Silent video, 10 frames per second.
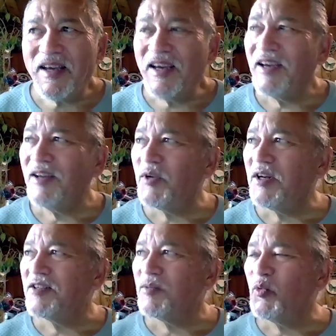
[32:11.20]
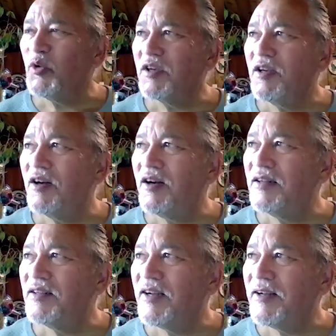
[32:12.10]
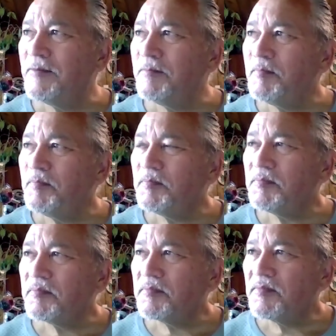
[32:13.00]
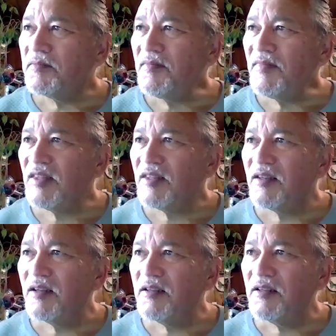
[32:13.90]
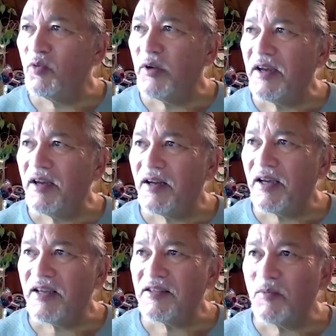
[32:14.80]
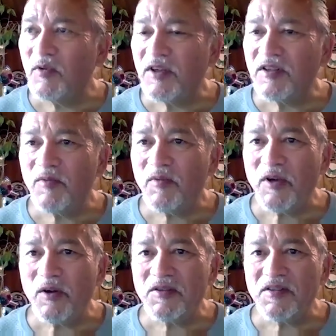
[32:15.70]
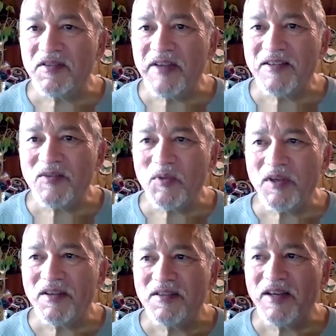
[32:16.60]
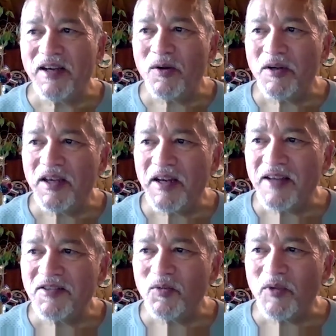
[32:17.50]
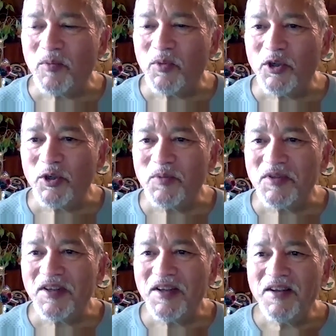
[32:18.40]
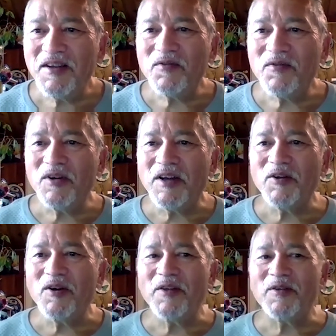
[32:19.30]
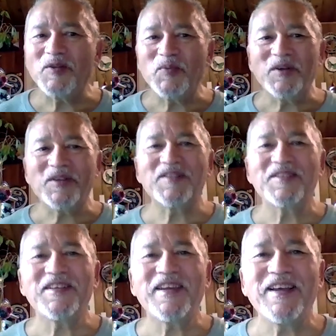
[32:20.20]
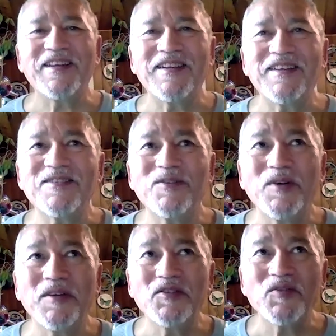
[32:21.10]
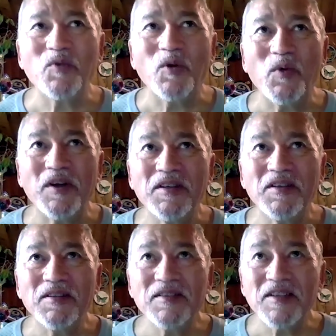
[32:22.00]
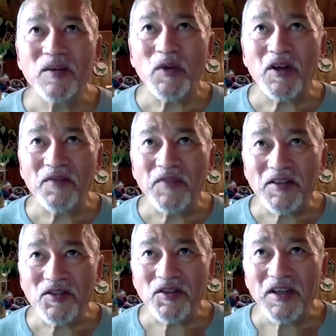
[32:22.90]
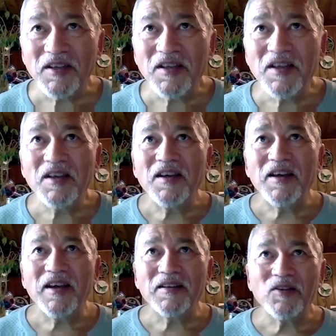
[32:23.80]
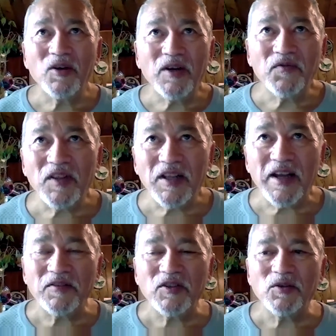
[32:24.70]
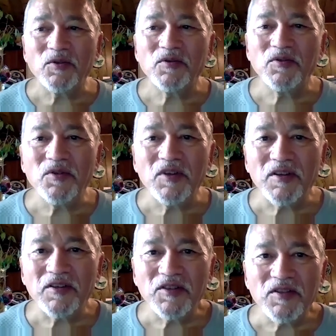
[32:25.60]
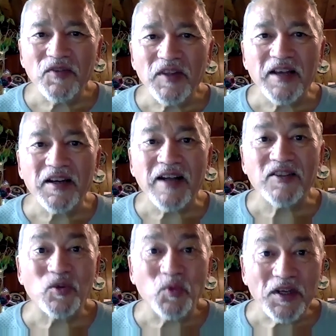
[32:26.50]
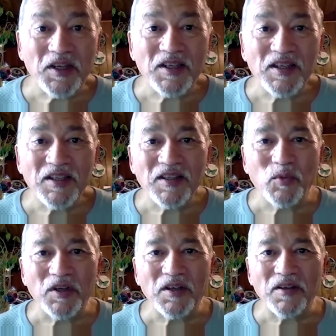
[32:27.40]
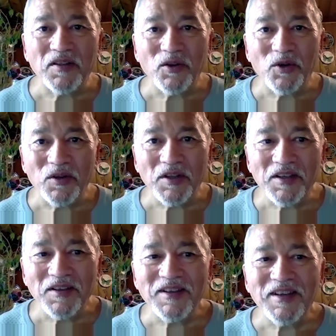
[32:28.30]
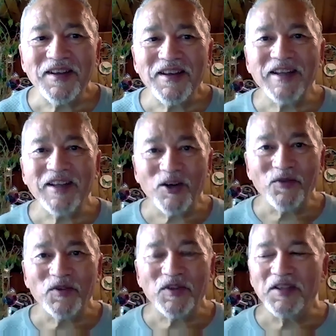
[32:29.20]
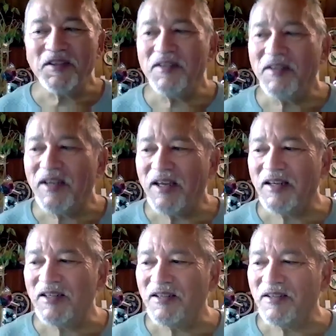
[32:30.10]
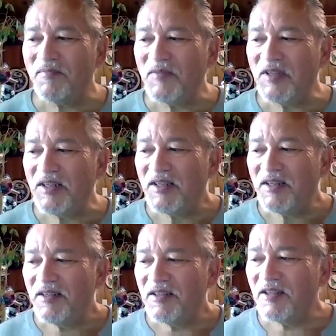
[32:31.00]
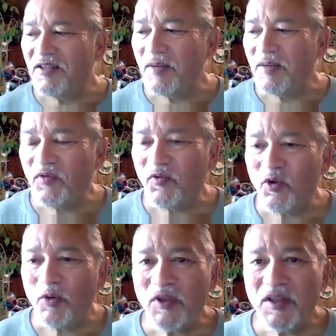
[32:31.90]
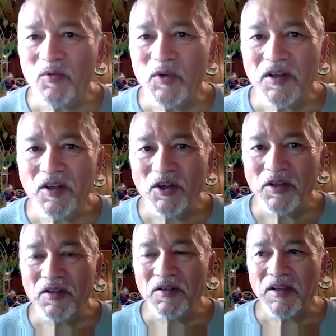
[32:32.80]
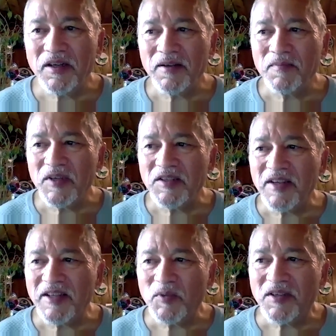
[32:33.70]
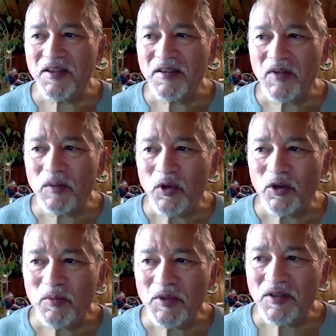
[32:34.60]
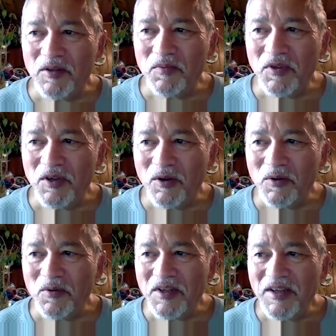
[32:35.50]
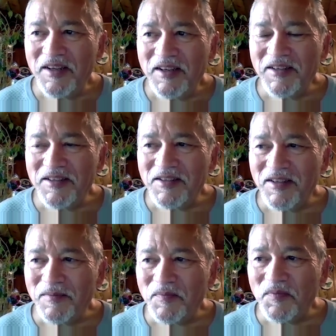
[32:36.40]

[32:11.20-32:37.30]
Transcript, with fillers: And what else am I working on? Um, in a way, I guess I'm a victim of my own success because now I get asked to write blurbs for other authors' books, and uh, so I just wrote one, sent one off yesterday, and you know I feel I have to do due diligence for that and actually read the book thoroughly and carefully and uh, take time to formulate a really good um, assessment because a, a, blurb, as you know, is um,